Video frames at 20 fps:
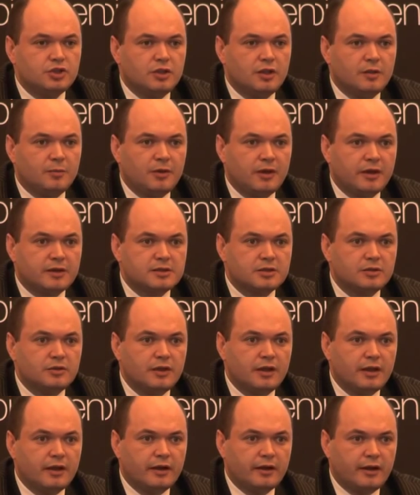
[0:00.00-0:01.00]
GDP
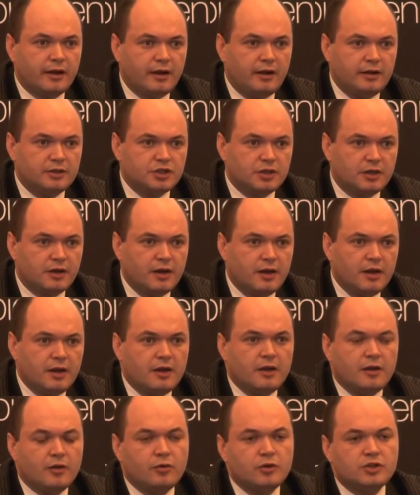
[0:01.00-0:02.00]
excluding agriculture,
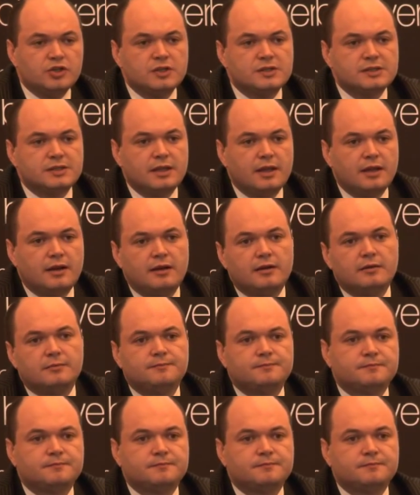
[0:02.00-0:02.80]
which is still